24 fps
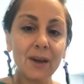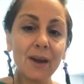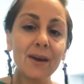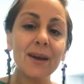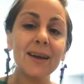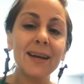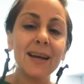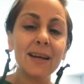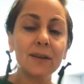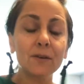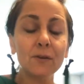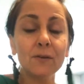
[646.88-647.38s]
or
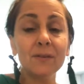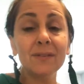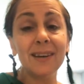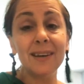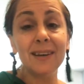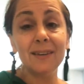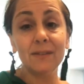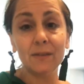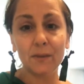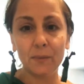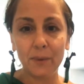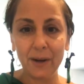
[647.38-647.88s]
get those
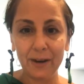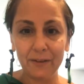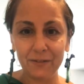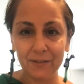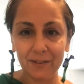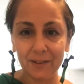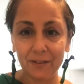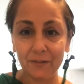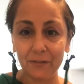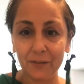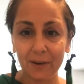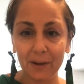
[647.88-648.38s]
kids away
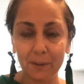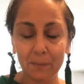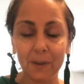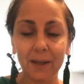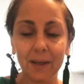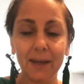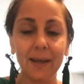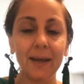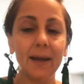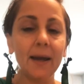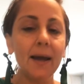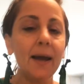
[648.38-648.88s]
from the
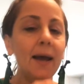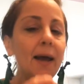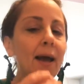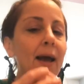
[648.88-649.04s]
family.